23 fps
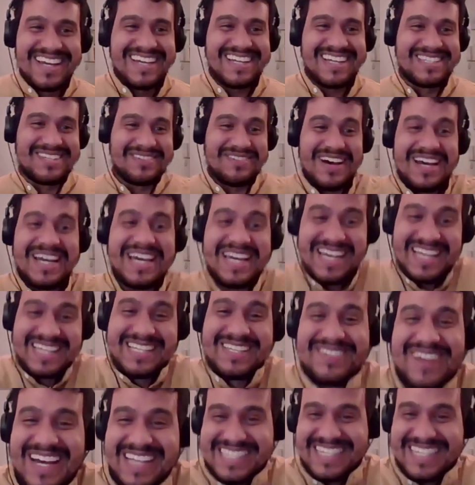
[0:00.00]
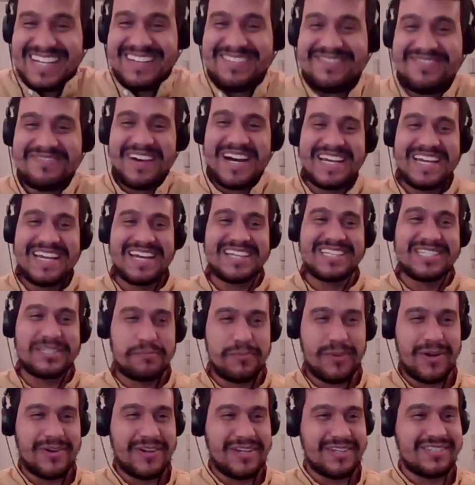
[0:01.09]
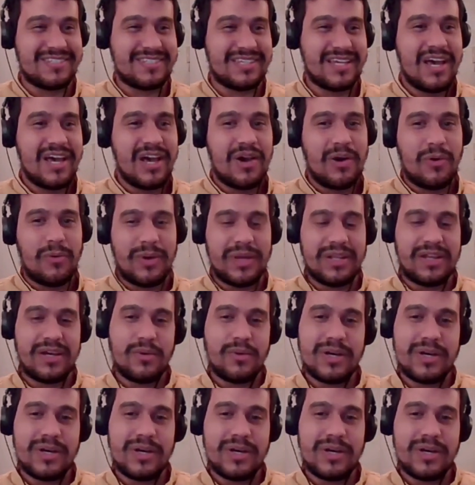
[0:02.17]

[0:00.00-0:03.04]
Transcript: it's, my, it's my, my experience when I